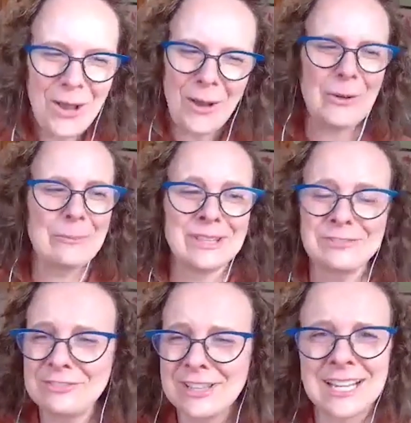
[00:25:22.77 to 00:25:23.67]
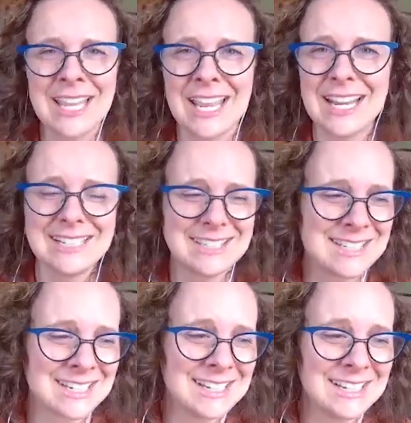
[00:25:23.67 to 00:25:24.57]
open the floodgates
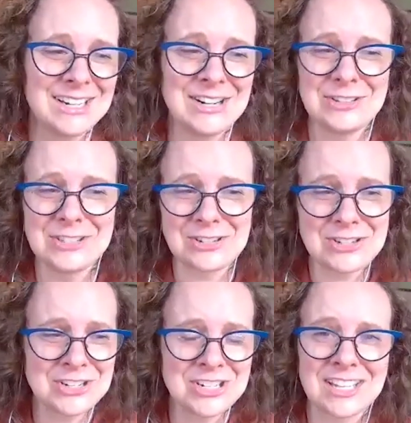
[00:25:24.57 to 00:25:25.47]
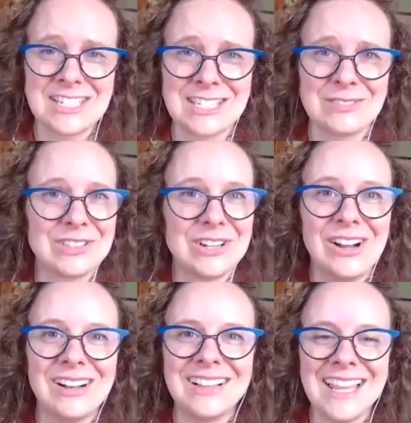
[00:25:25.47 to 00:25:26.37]
to, social justice for all.